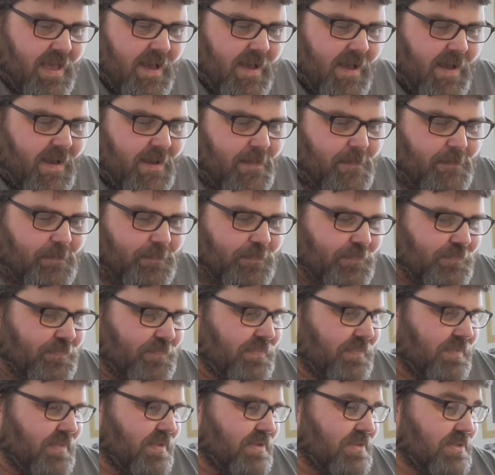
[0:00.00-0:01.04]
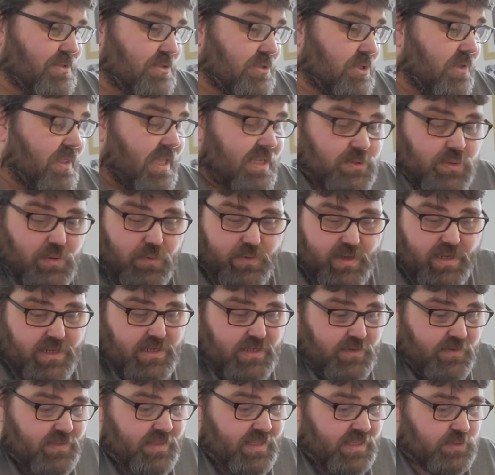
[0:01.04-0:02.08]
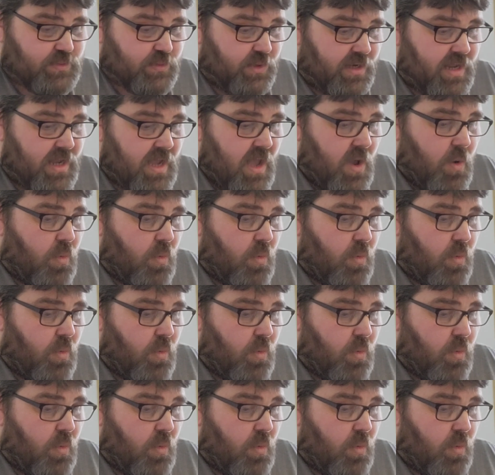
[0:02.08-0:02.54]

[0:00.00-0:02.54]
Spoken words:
So that's what we're going to do in this one.